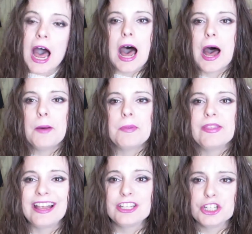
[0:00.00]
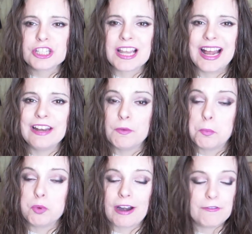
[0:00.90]
That's just kind of
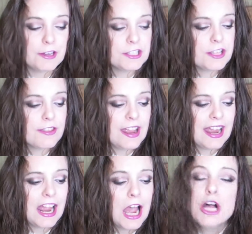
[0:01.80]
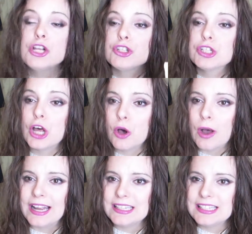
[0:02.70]
a preference thing. So
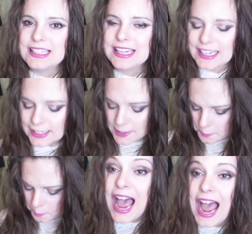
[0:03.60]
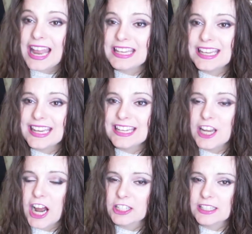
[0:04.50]
I did
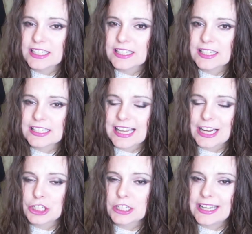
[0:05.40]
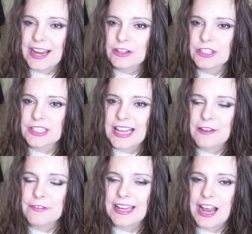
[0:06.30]
knock this section down to
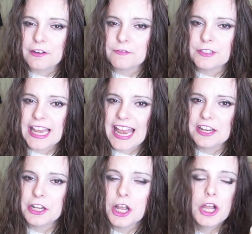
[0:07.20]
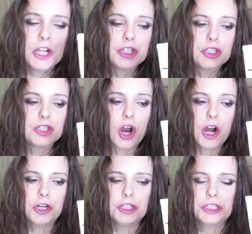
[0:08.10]
7 out of 10
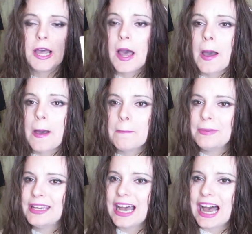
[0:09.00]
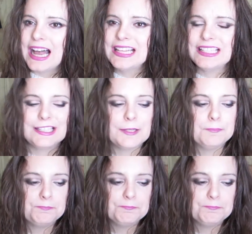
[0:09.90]
stars because